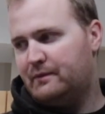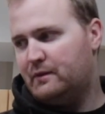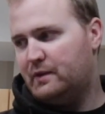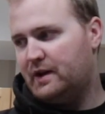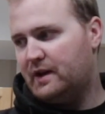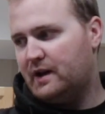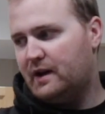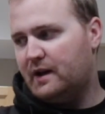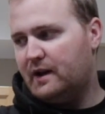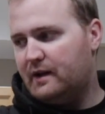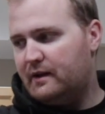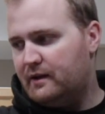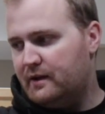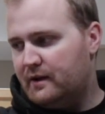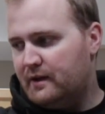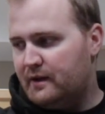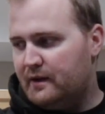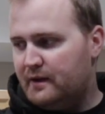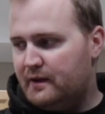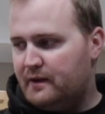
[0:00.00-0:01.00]
We got
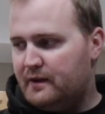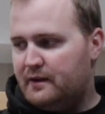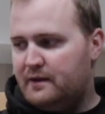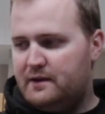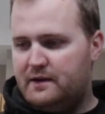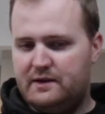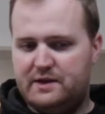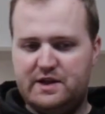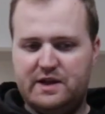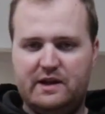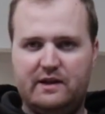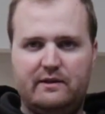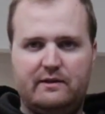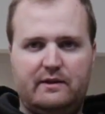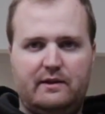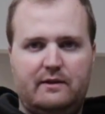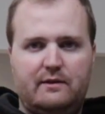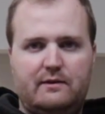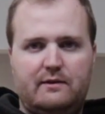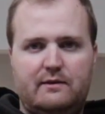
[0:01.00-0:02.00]
the
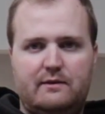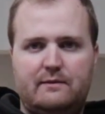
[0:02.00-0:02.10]
cheesies